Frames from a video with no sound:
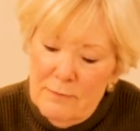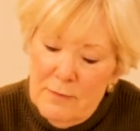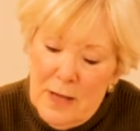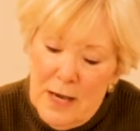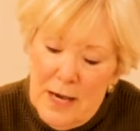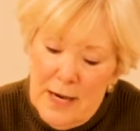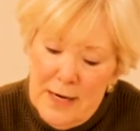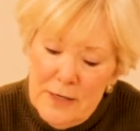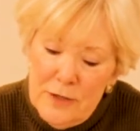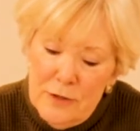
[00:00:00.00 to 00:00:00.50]

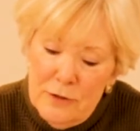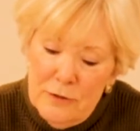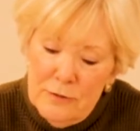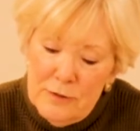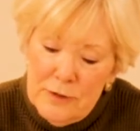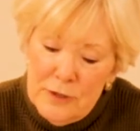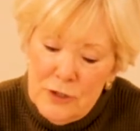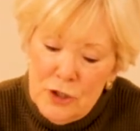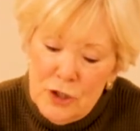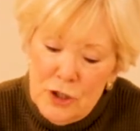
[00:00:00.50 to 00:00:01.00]
I
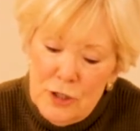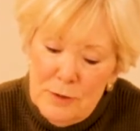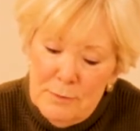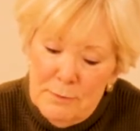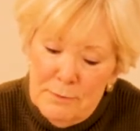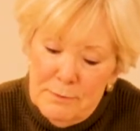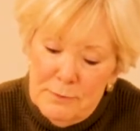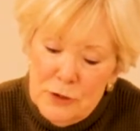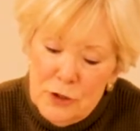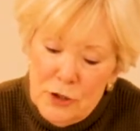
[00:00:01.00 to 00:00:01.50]
use
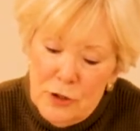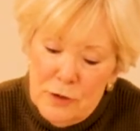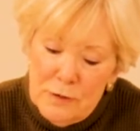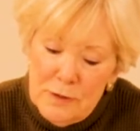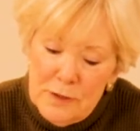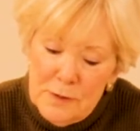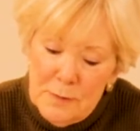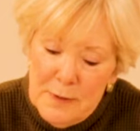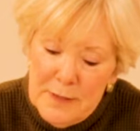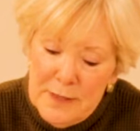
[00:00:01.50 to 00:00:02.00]
Cheap
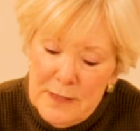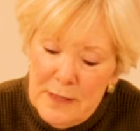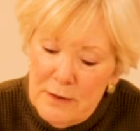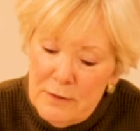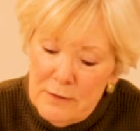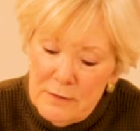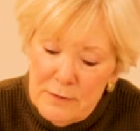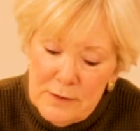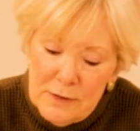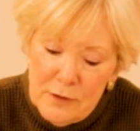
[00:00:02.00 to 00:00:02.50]
Joe's, but
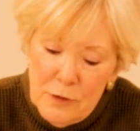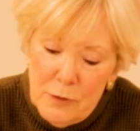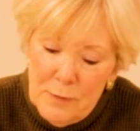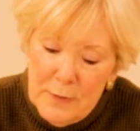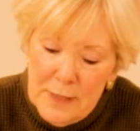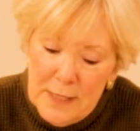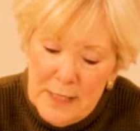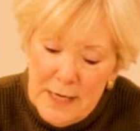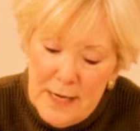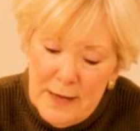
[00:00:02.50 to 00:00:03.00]
there are so
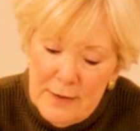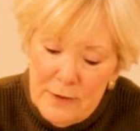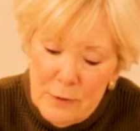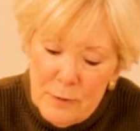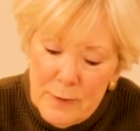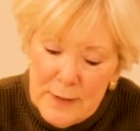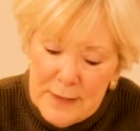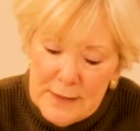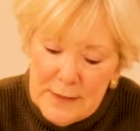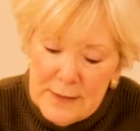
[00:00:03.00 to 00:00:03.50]
many other
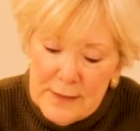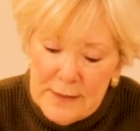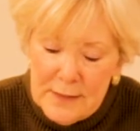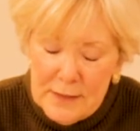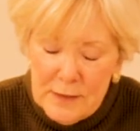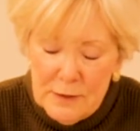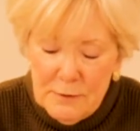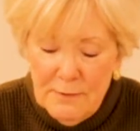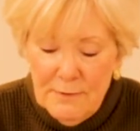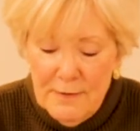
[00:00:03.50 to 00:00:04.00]
ones
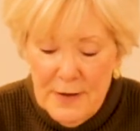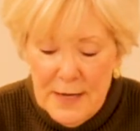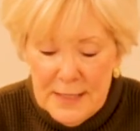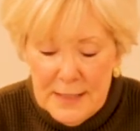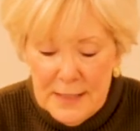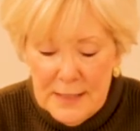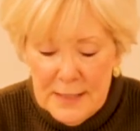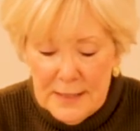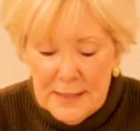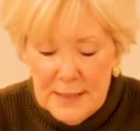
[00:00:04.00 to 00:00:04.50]
to
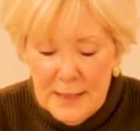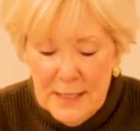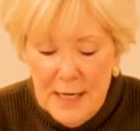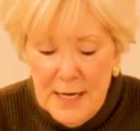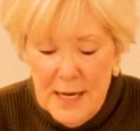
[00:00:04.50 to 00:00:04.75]
find it.